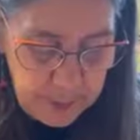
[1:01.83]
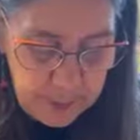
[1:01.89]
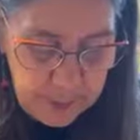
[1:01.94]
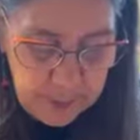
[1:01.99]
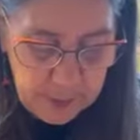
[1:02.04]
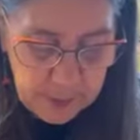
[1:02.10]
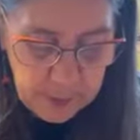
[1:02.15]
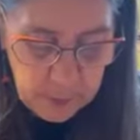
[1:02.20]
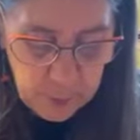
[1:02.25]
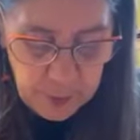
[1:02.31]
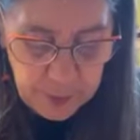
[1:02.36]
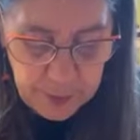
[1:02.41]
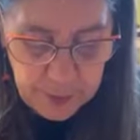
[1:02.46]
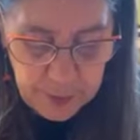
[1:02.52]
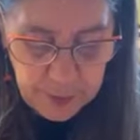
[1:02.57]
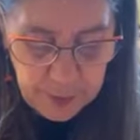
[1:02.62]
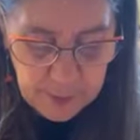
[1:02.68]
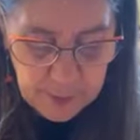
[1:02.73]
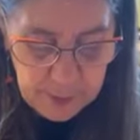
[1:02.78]
pieces
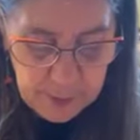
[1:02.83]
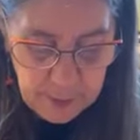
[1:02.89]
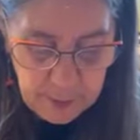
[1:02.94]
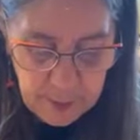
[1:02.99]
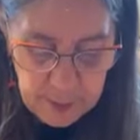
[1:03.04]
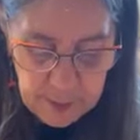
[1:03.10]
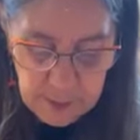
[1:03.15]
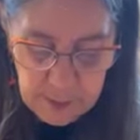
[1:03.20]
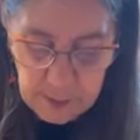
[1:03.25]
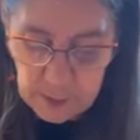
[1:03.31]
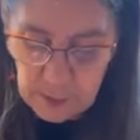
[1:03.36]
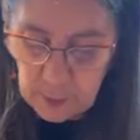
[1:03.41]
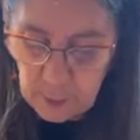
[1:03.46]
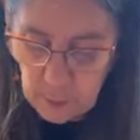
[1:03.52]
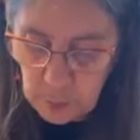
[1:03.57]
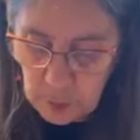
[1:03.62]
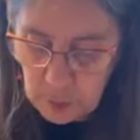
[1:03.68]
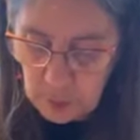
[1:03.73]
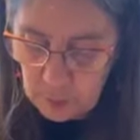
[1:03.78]
with this, so this is
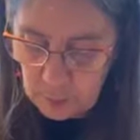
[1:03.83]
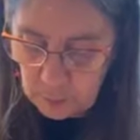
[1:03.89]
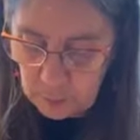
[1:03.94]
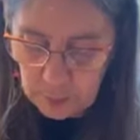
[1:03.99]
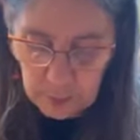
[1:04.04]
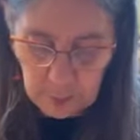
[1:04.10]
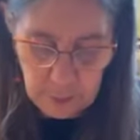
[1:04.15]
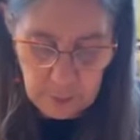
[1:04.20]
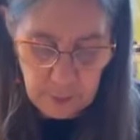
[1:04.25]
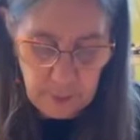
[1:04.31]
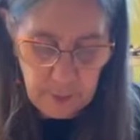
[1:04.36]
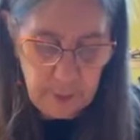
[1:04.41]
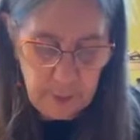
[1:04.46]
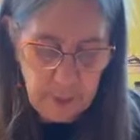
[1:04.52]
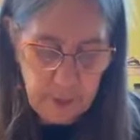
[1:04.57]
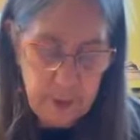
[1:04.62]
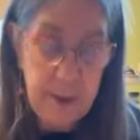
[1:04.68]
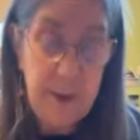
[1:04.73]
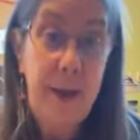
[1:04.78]
so cute.
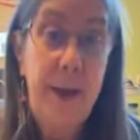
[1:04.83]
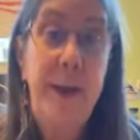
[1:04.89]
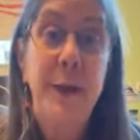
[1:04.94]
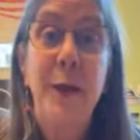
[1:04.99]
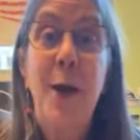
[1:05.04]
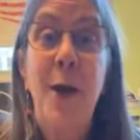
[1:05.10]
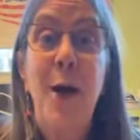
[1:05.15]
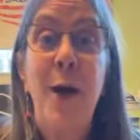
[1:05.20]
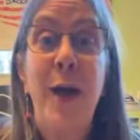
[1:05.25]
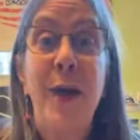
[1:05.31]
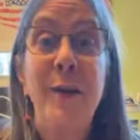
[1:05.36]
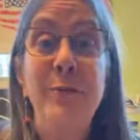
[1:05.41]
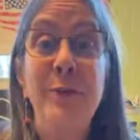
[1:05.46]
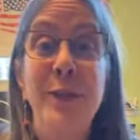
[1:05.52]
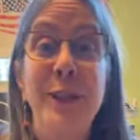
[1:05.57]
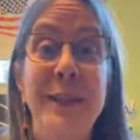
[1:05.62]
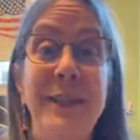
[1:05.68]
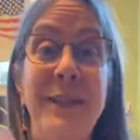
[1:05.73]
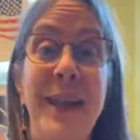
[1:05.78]
Y'all, I
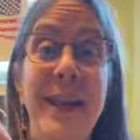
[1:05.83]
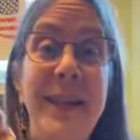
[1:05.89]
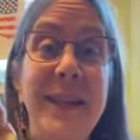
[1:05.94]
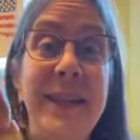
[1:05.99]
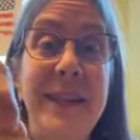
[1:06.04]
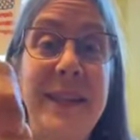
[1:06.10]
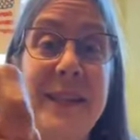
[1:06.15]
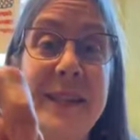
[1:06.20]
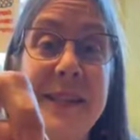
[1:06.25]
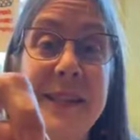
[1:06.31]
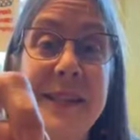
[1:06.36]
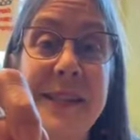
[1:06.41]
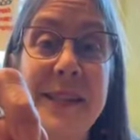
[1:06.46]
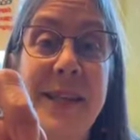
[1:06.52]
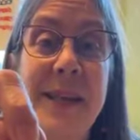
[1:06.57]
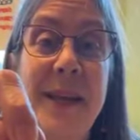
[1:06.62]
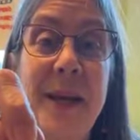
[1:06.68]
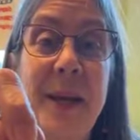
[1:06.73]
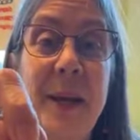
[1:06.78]
really like
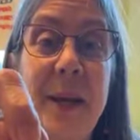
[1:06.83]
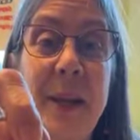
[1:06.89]
these